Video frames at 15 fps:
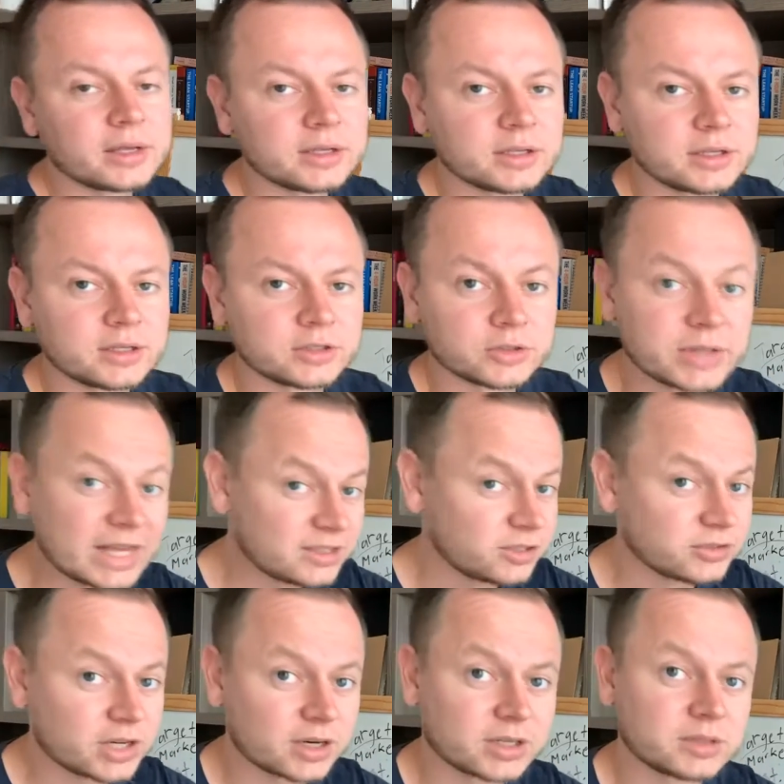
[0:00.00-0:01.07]
So that's your
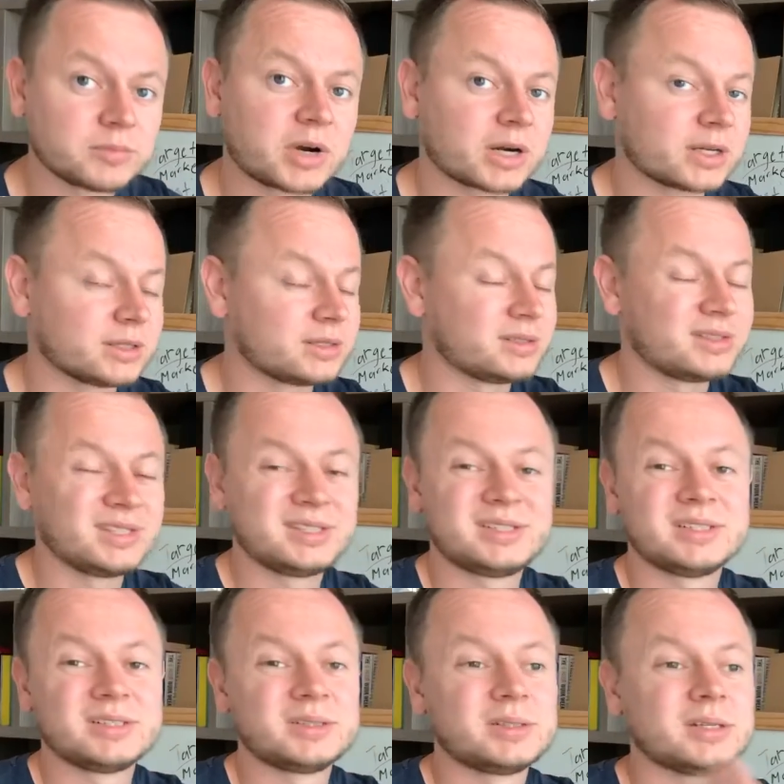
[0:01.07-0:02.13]
target market. This
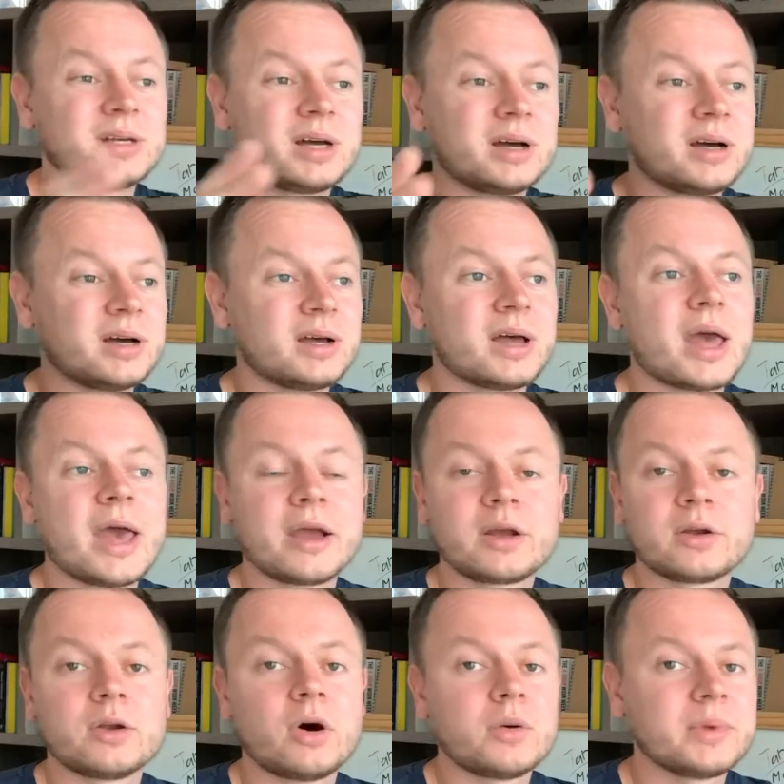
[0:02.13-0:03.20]
is
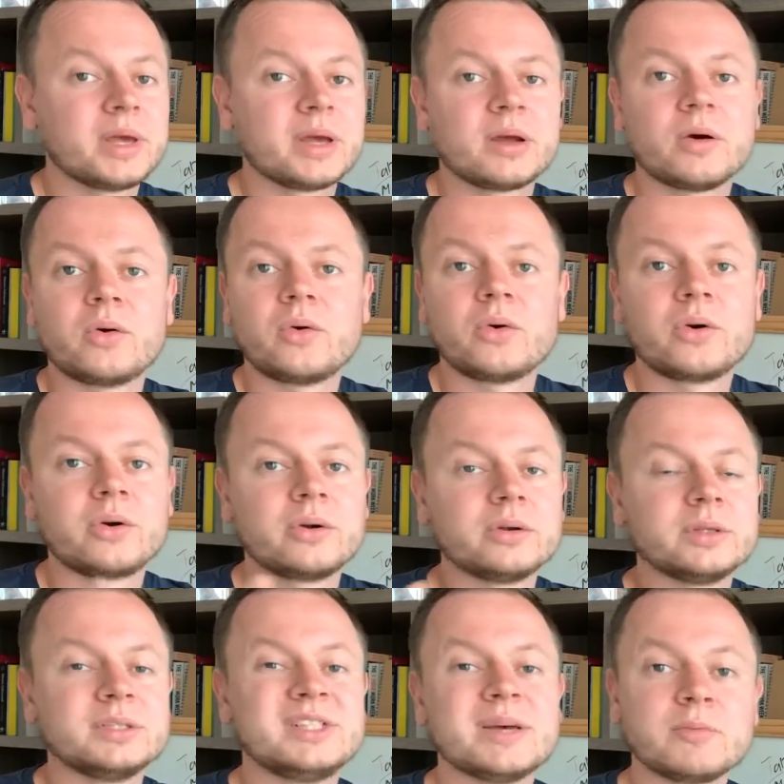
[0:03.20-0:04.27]
economic or
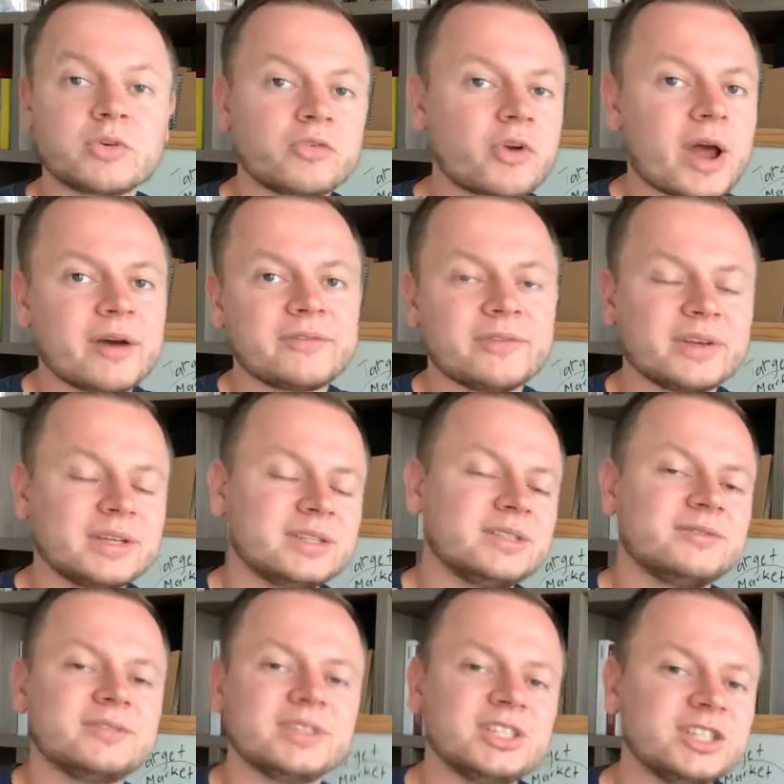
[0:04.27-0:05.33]
demographic
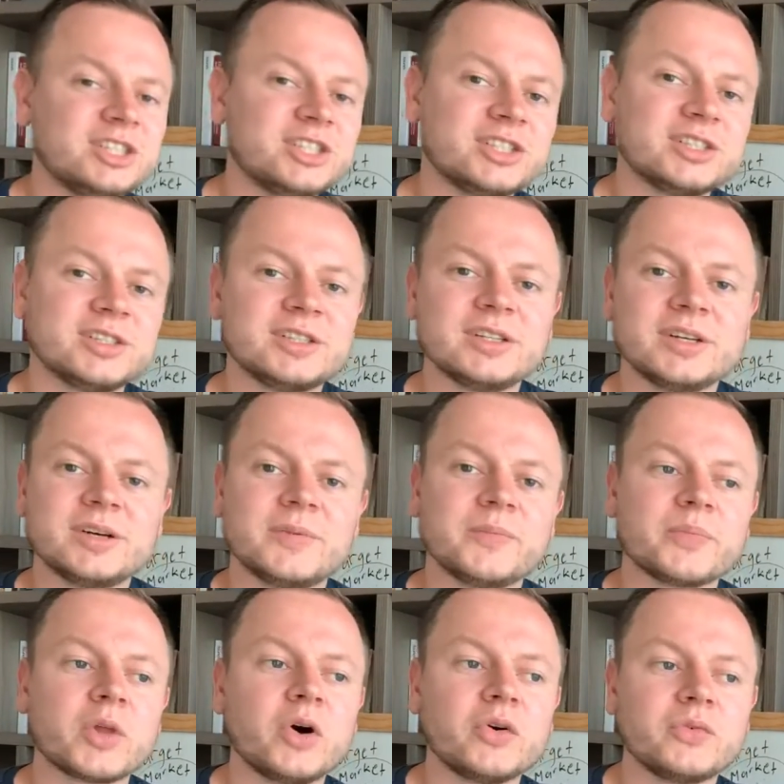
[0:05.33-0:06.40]

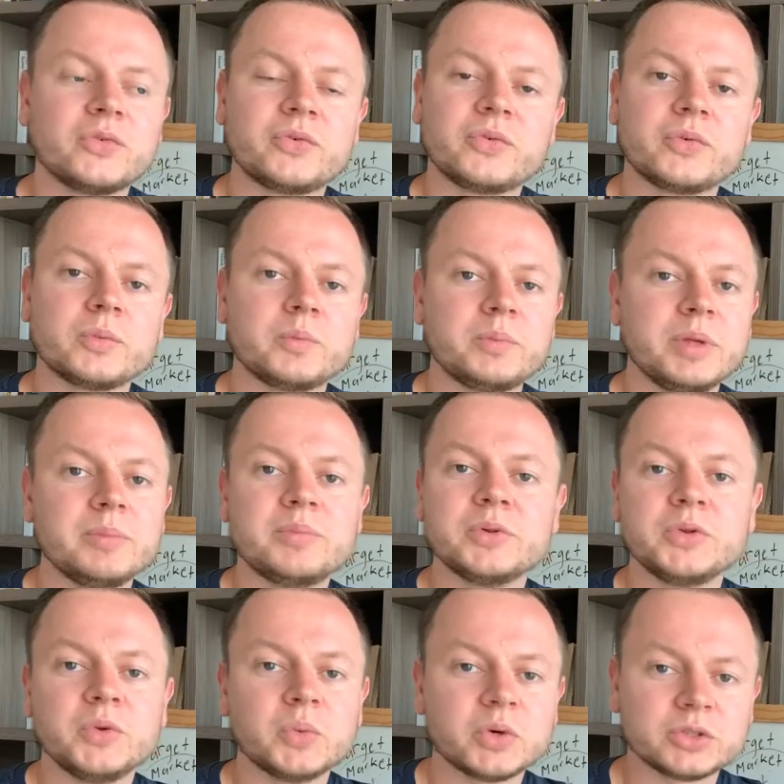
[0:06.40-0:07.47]
definition of people
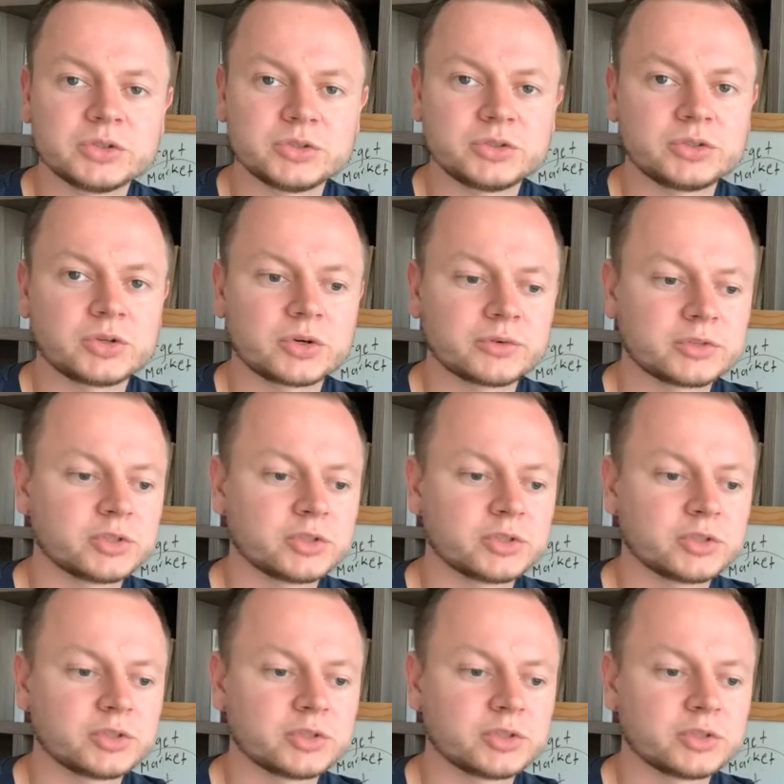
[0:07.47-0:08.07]
you want to serve.